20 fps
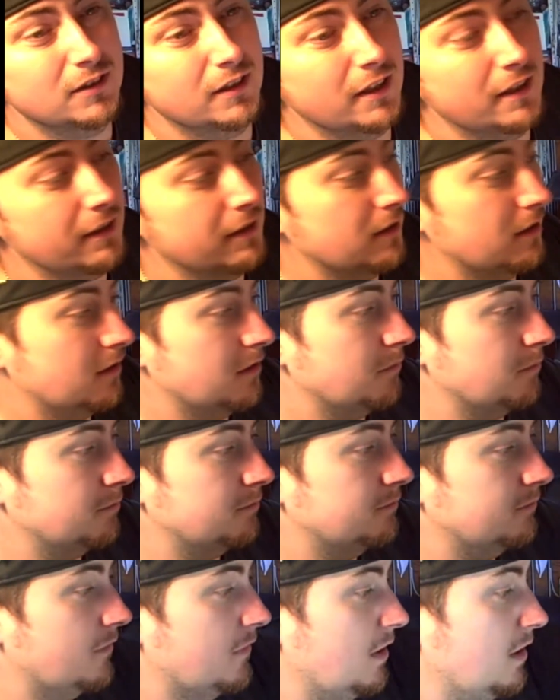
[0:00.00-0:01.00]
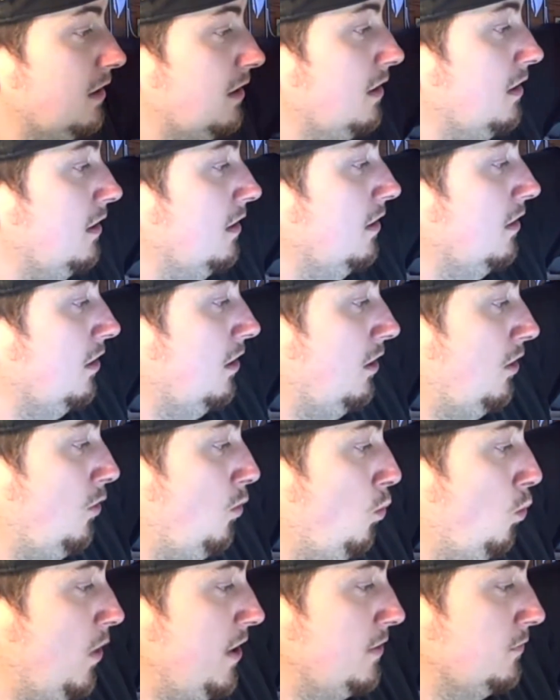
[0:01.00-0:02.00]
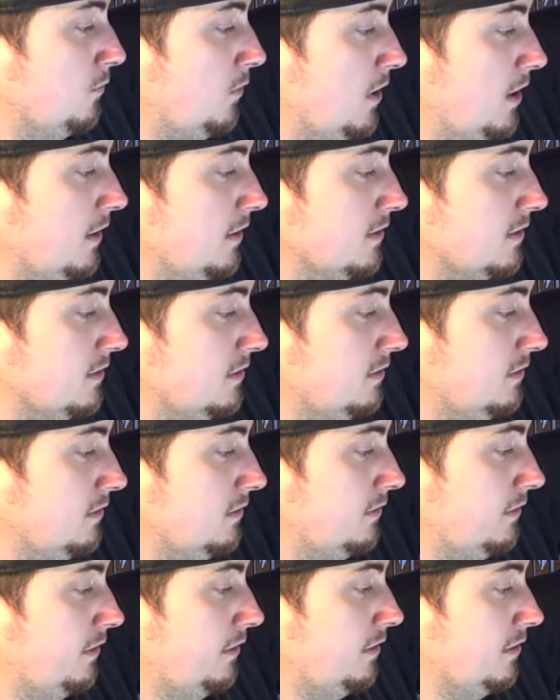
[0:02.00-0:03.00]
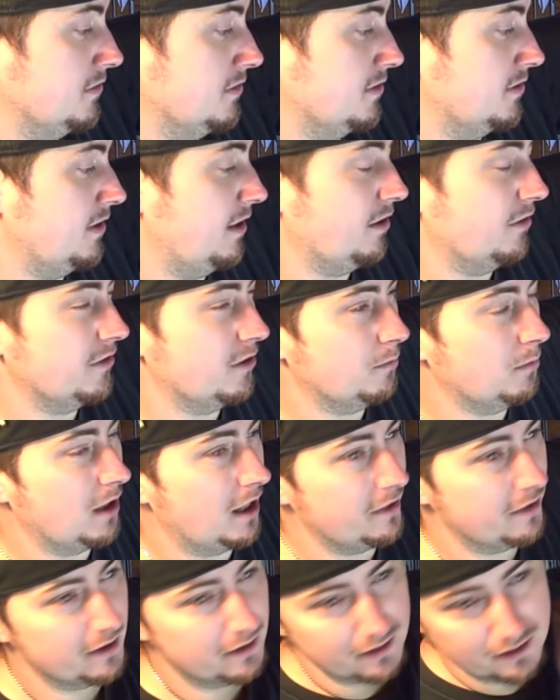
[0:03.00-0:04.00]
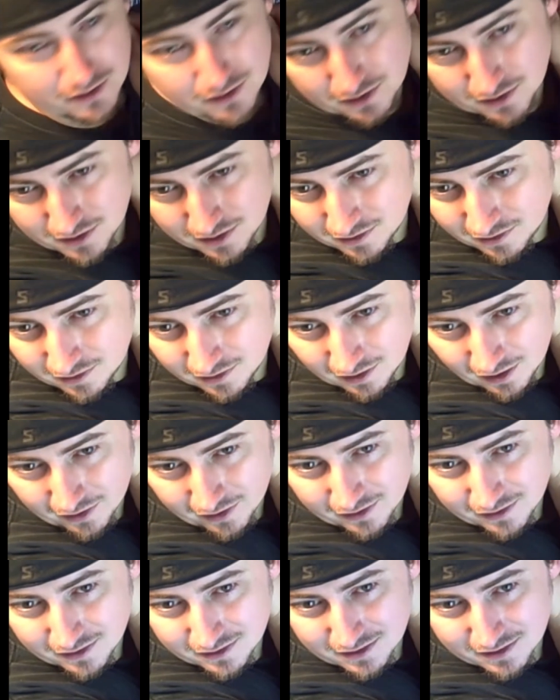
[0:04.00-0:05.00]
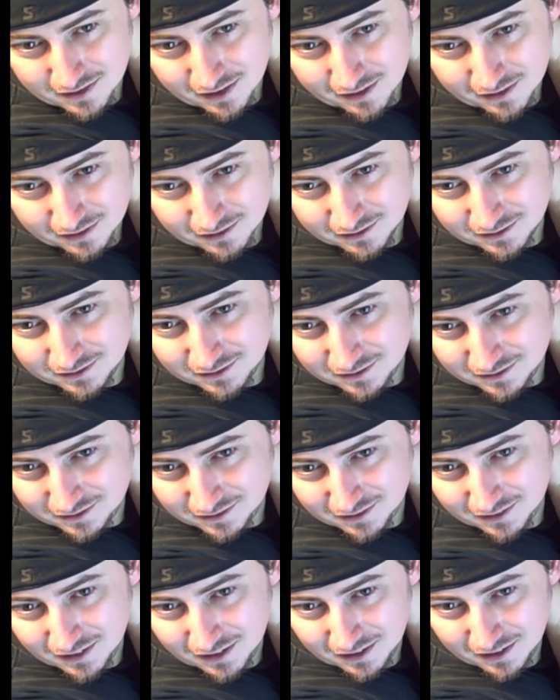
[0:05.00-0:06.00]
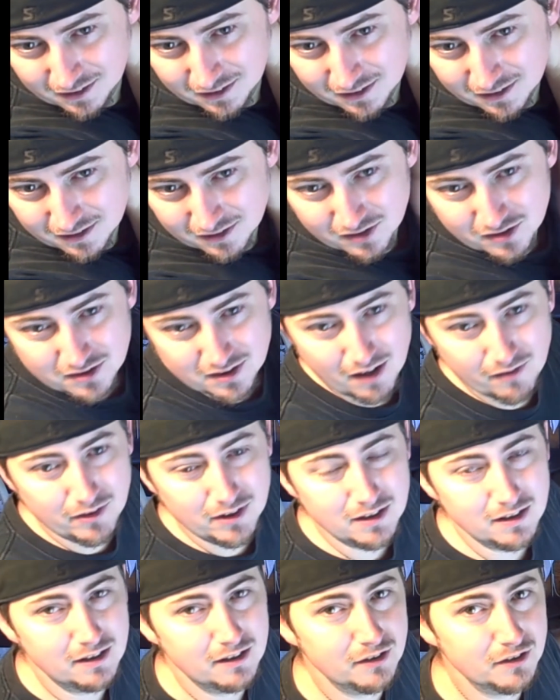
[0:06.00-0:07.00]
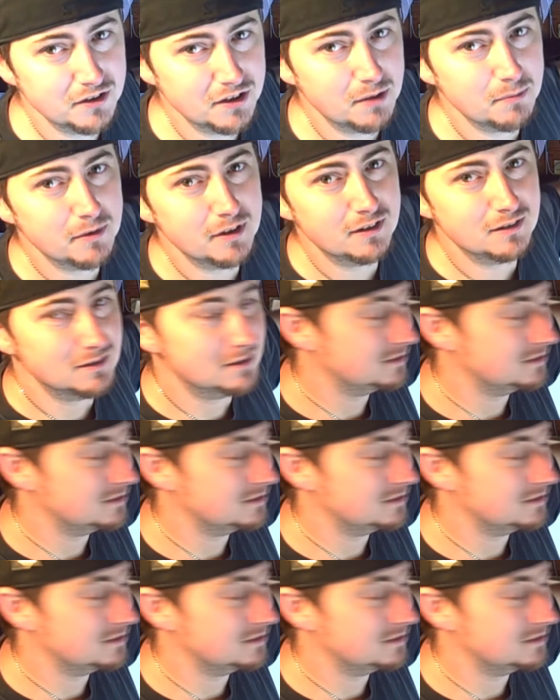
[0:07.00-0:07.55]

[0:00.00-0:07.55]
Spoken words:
Okay. Weight wise, it doesn't say on there, but I think this is like 70 or something,